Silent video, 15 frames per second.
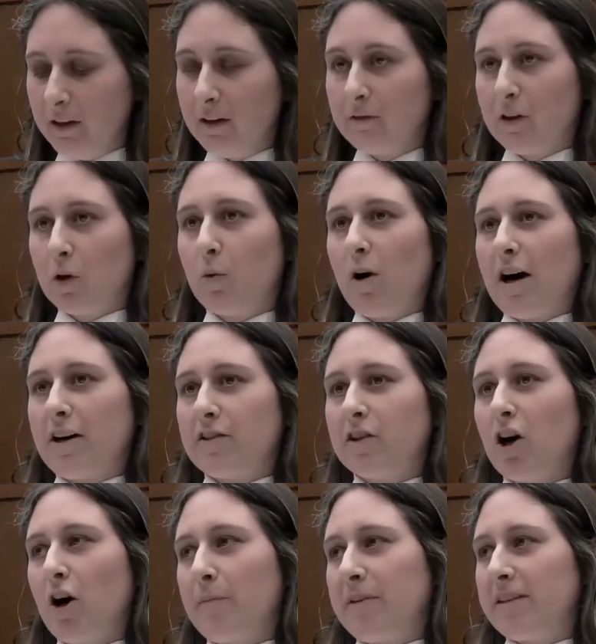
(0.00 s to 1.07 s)
requires
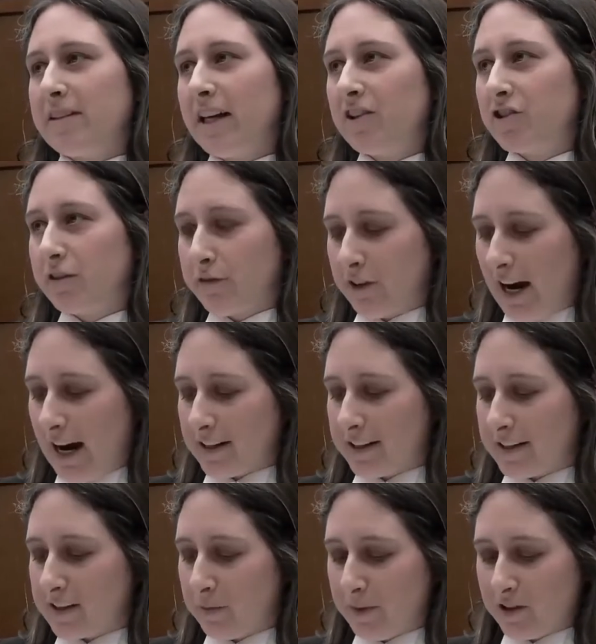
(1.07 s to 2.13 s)
compensation for
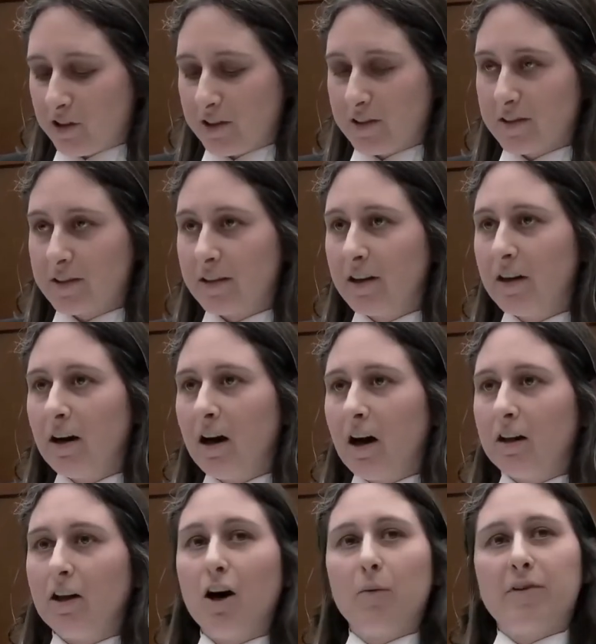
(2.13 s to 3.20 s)
excess emissions
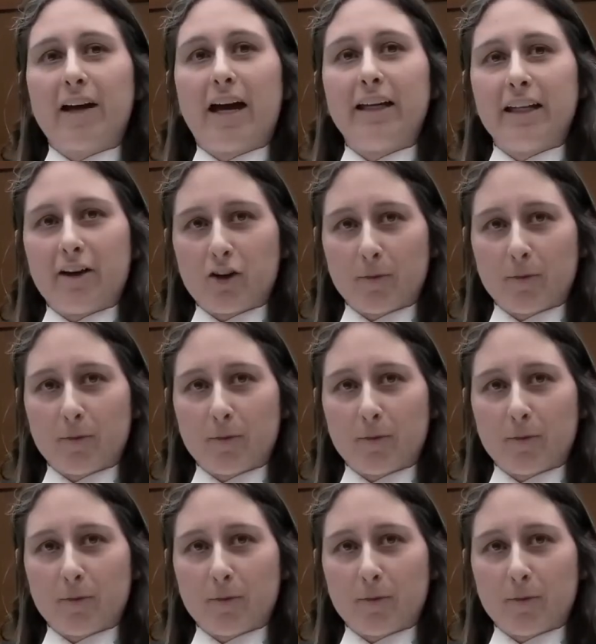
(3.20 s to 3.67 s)
along with any other